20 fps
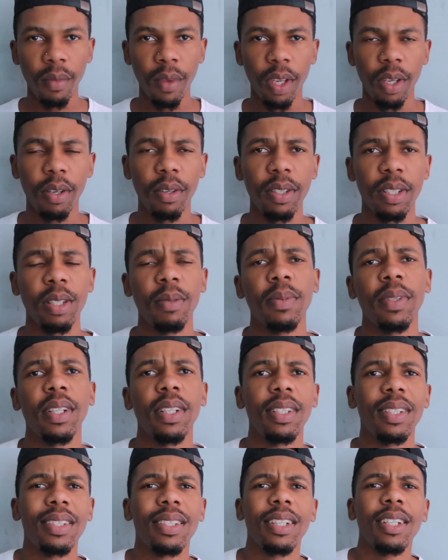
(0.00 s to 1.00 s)
Yo, what's up,
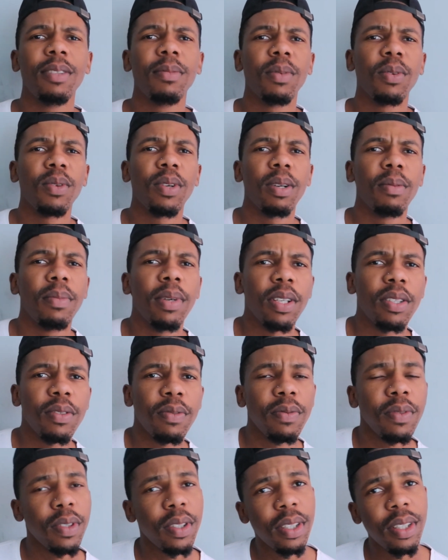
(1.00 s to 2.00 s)
ladies and gentlemen? Welcome back to
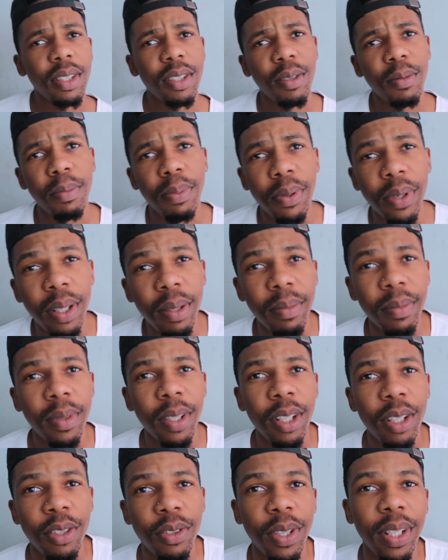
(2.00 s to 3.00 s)
Vussy Supreme
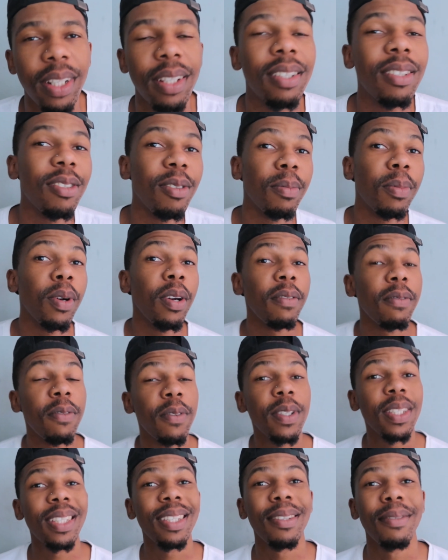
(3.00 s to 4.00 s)
Trading. It's your boy
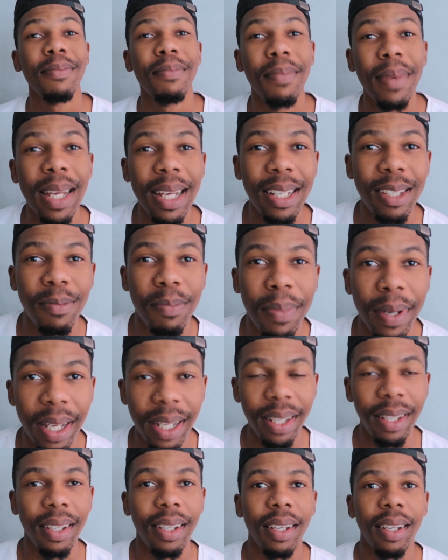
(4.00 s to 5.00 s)
Vussy Magz
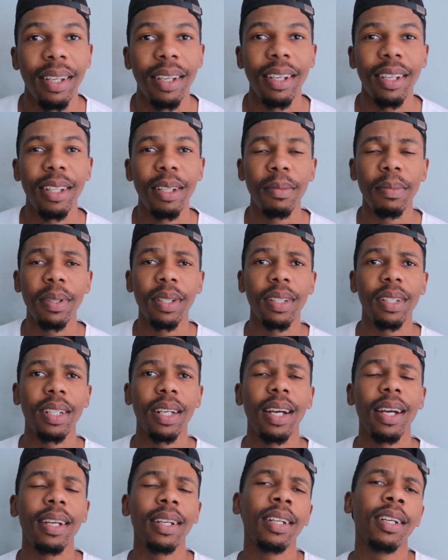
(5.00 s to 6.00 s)
back in the building.
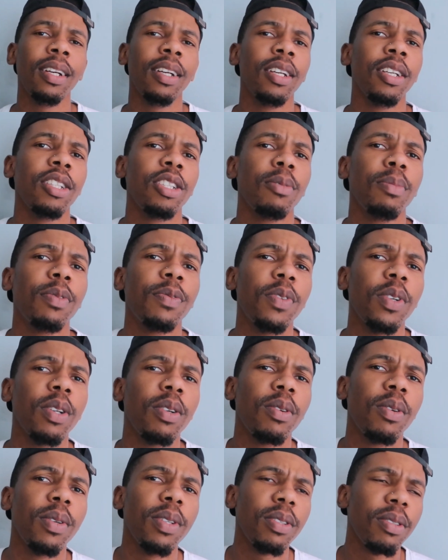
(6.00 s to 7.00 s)
Alright. So before we
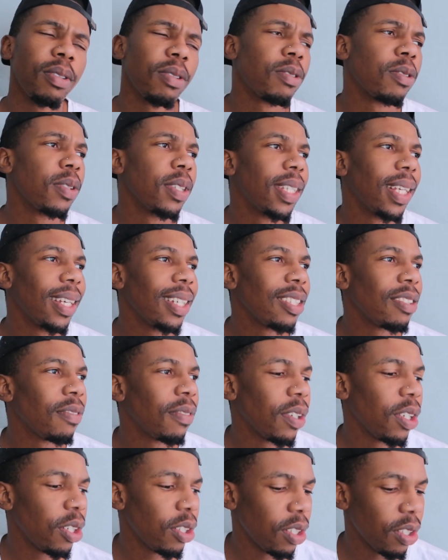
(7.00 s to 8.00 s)
go into today's
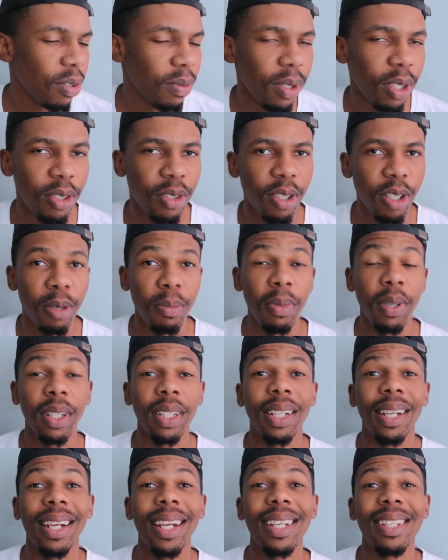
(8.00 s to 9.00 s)
video, I just want to talk
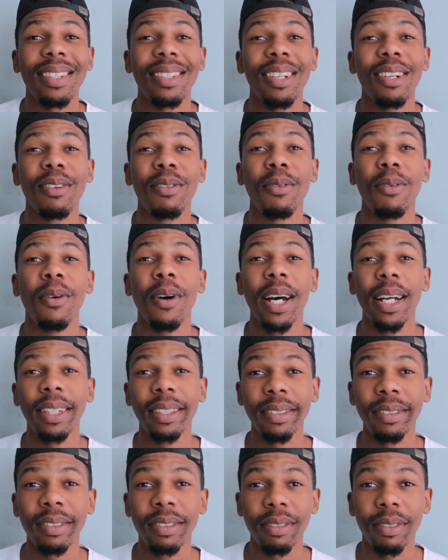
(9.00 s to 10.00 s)
about lesson
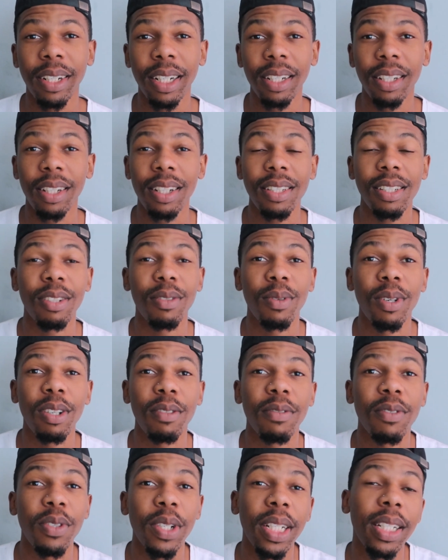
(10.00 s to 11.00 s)
one, right? Lesson one
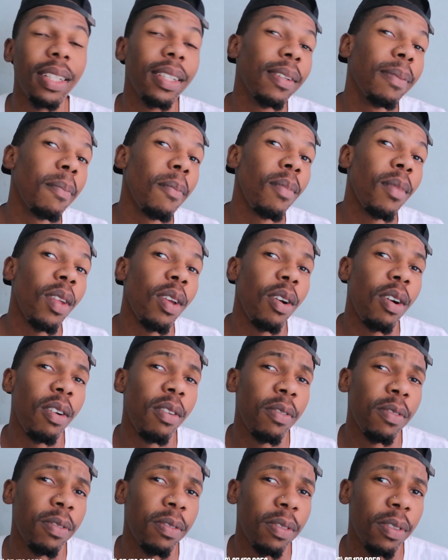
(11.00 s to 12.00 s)
of trading,
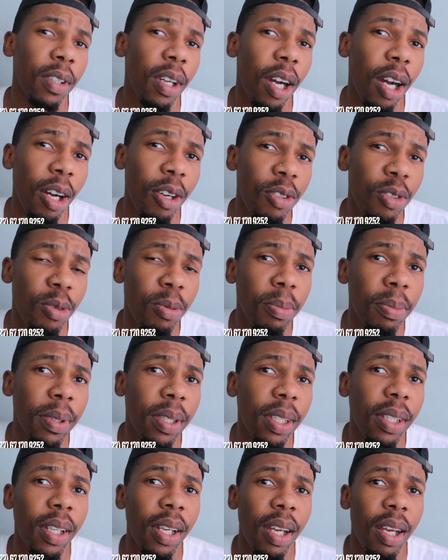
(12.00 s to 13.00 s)
of how to
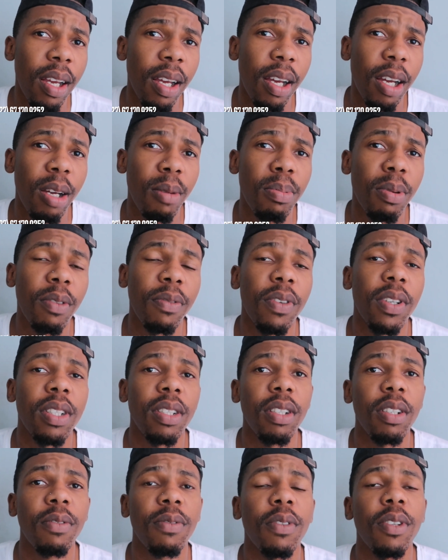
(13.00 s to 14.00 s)
be a
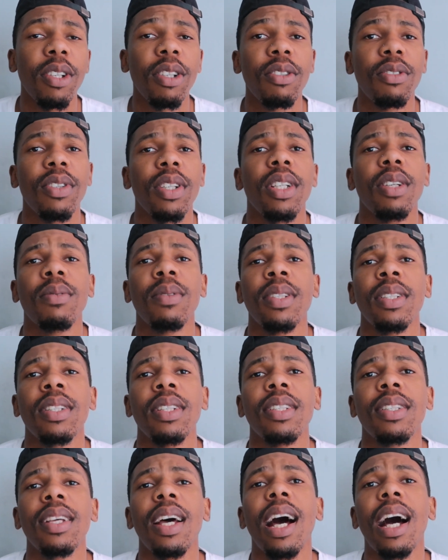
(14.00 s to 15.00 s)
professional forex trader, was
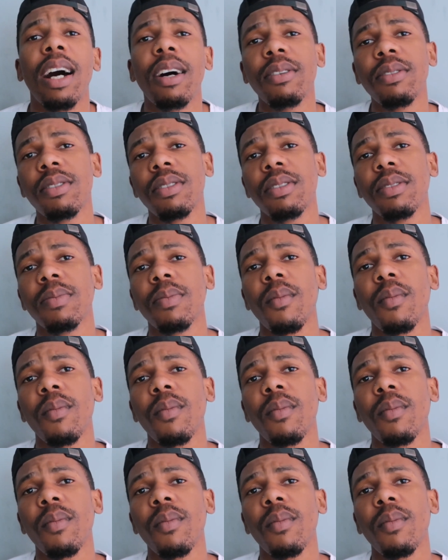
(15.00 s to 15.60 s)
just out